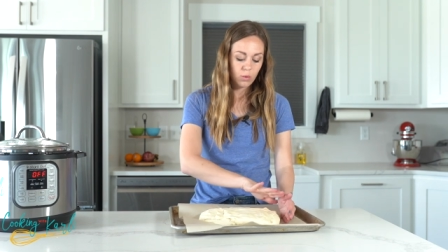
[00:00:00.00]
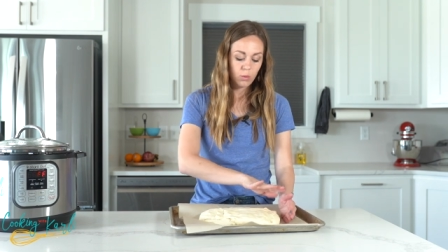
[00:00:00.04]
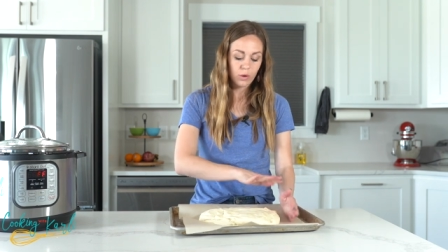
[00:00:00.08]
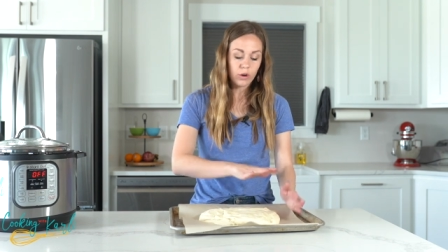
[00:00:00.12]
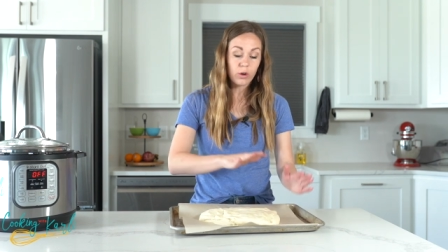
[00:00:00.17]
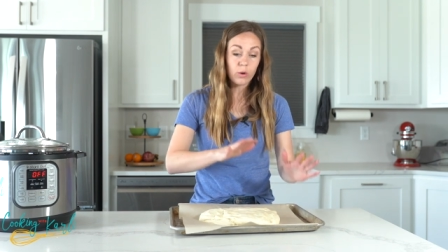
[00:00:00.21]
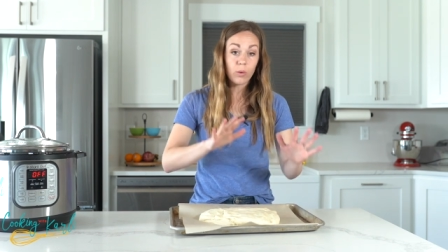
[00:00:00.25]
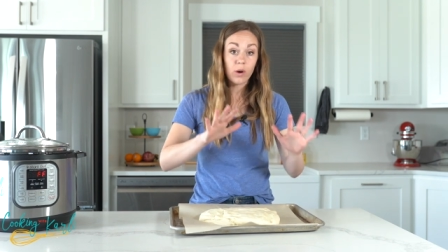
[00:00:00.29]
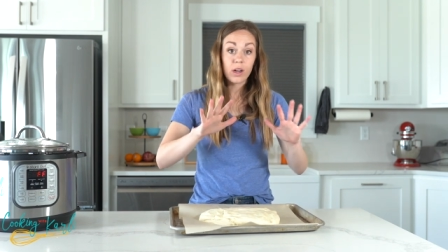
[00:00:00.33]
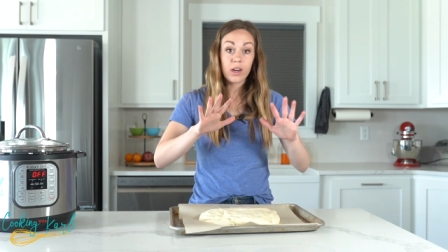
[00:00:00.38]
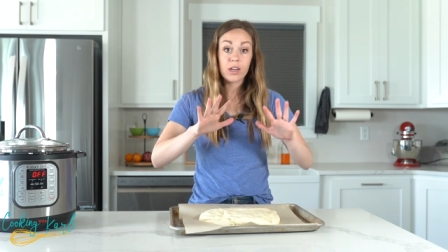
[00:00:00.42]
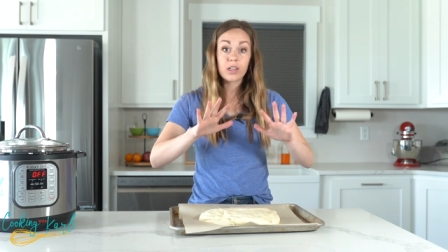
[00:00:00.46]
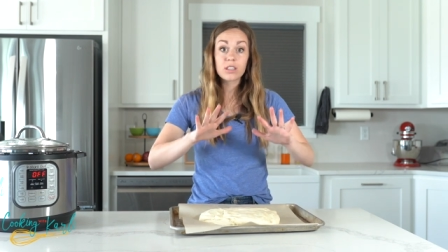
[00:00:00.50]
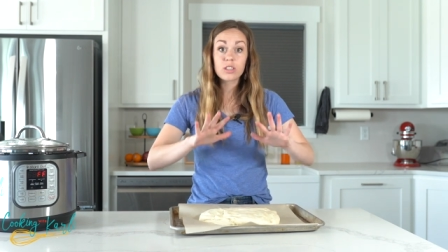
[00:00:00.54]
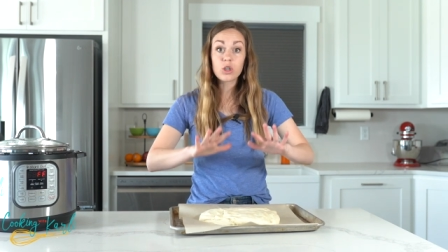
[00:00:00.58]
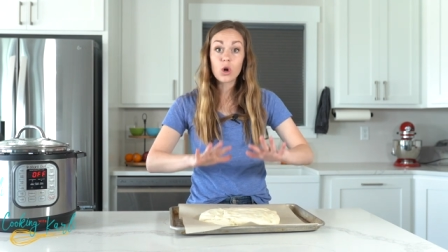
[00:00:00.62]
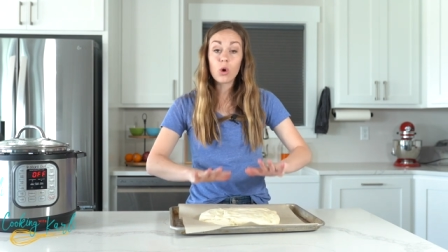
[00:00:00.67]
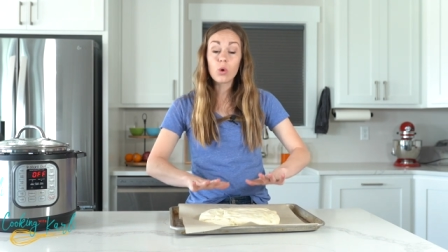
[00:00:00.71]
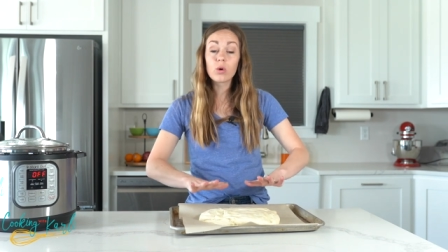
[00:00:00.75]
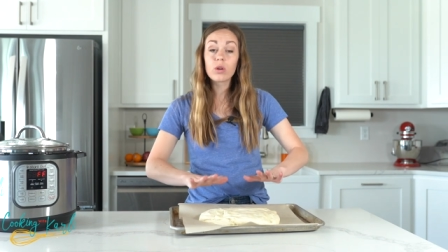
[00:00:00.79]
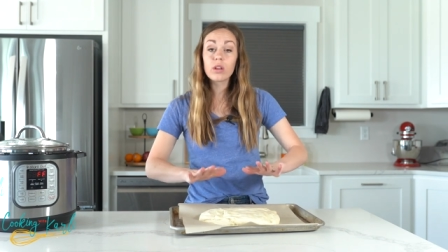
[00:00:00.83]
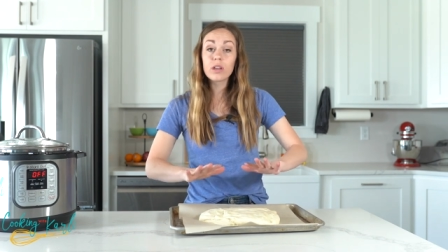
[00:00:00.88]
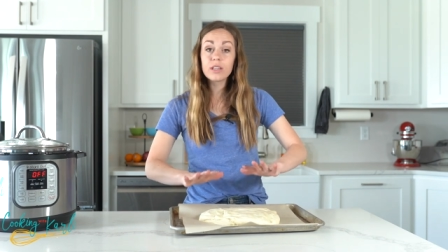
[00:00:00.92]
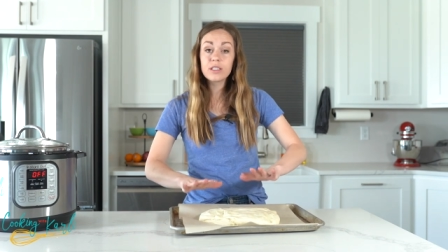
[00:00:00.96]
We don't want to
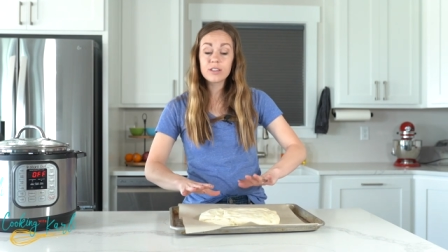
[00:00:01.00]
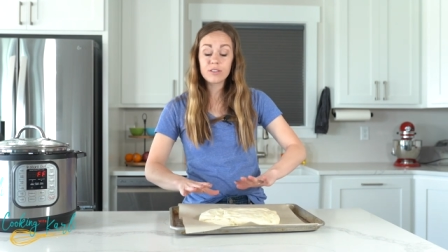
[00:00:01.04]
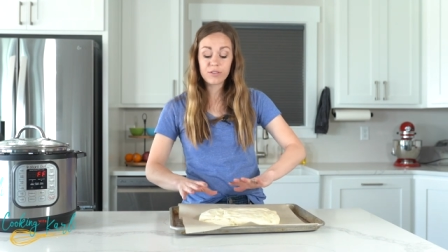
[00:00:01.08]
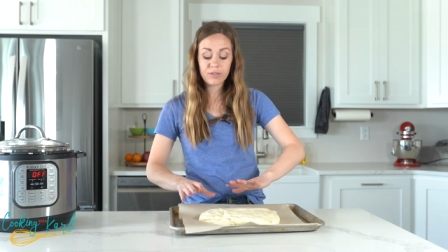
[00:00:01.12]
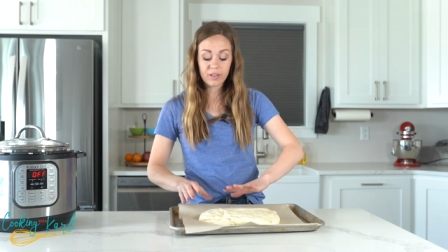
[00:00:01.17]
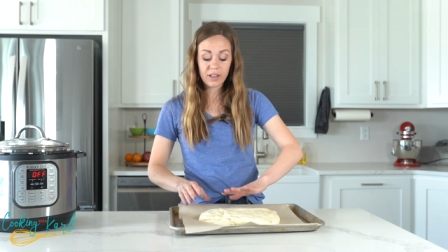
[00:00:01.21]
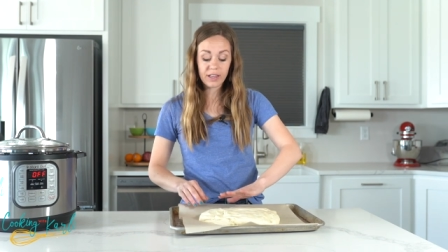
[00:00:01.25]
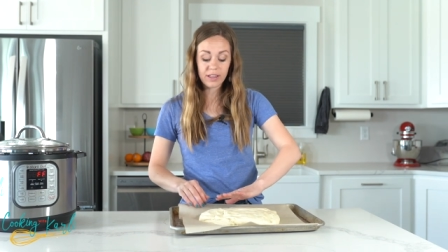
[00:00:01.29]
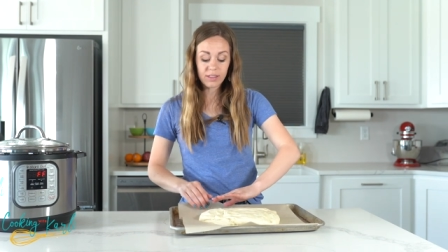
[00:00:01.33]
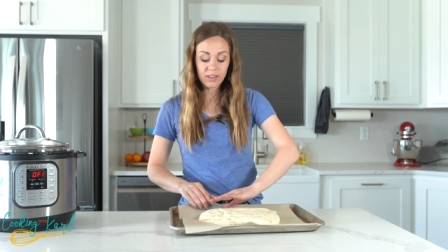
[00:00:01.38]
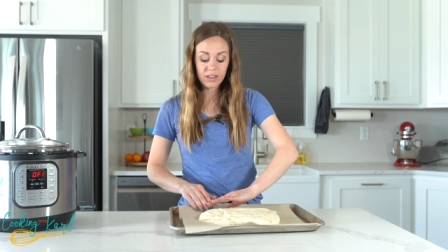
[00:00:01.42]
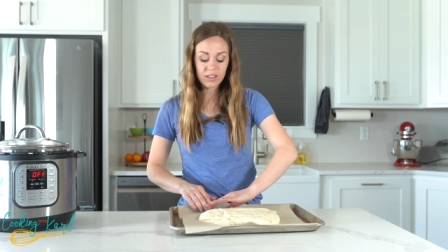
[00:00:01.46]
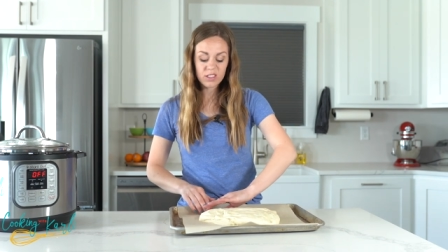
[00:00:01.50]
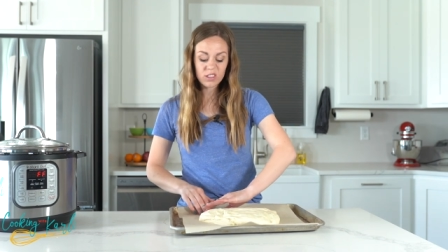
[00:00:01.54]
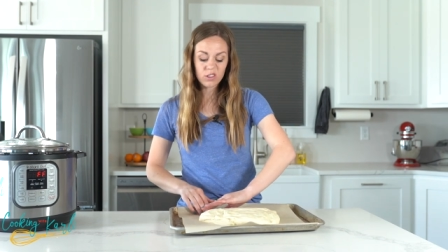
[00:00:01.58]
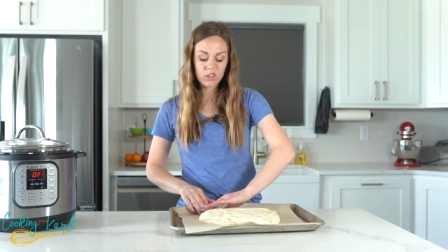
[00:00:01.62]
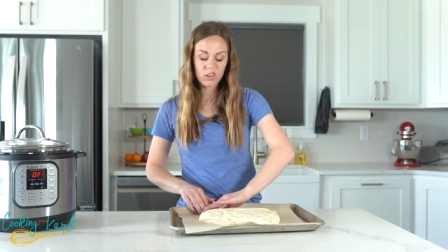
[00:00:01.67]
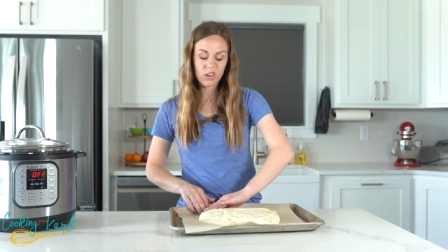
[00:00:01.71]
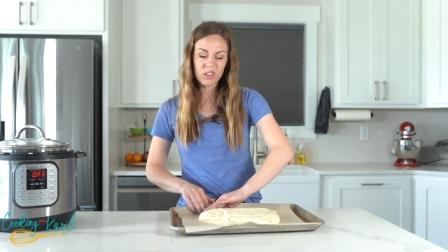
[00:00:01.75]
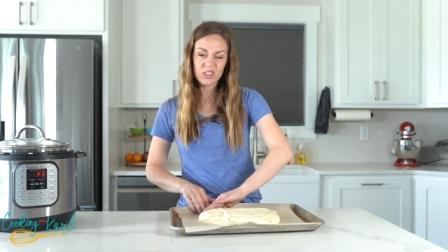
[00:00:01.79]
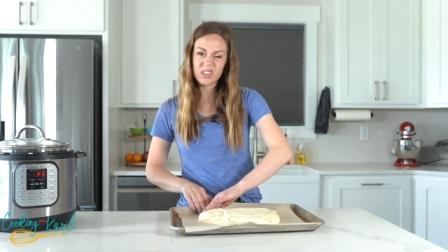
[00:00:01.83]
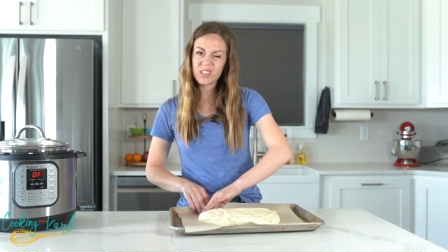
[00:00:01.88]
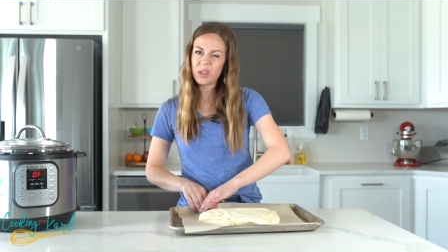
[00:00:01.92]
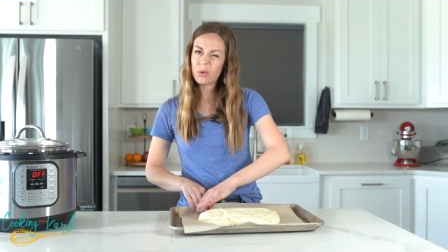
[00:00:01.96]
totally deflate this
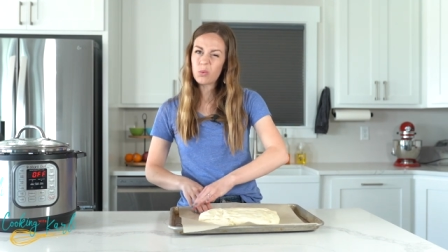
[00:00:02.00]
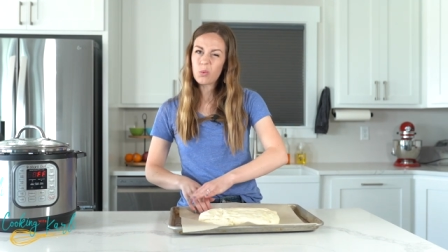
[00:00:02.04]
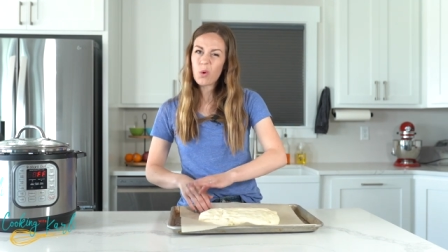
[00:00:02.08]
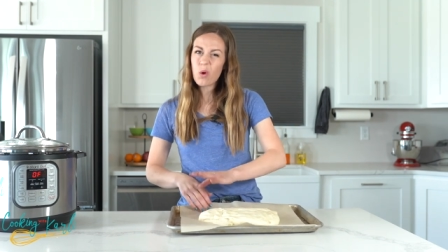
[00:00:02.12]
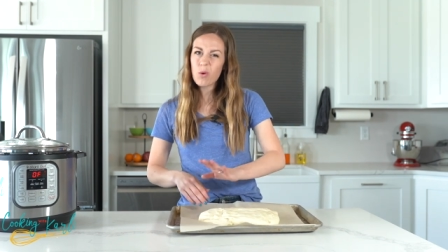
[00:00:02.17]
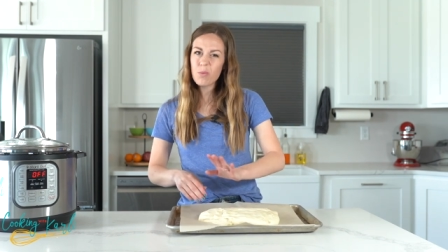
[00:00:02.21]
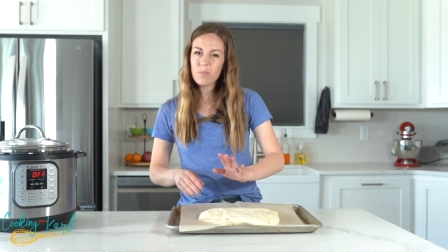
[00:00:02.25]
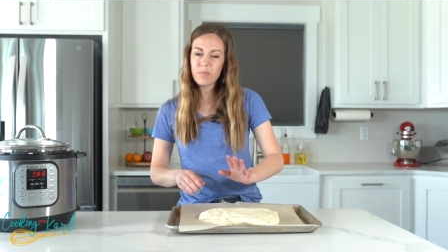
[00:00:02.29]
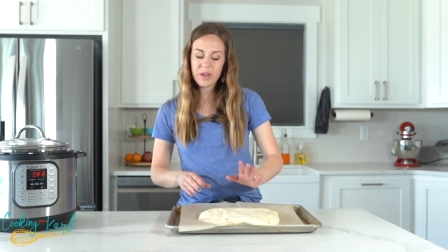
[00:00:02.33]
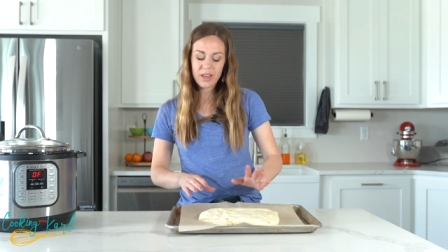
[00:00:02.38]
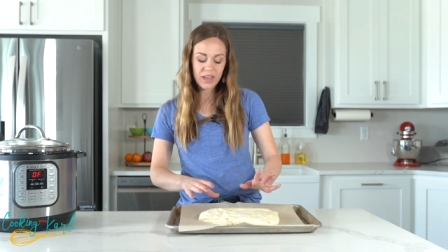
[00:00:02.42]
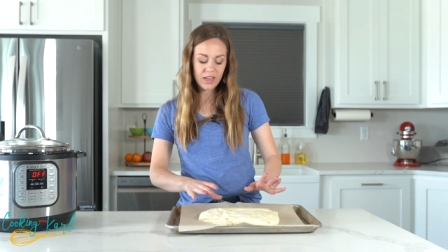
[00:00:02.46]
or else they won't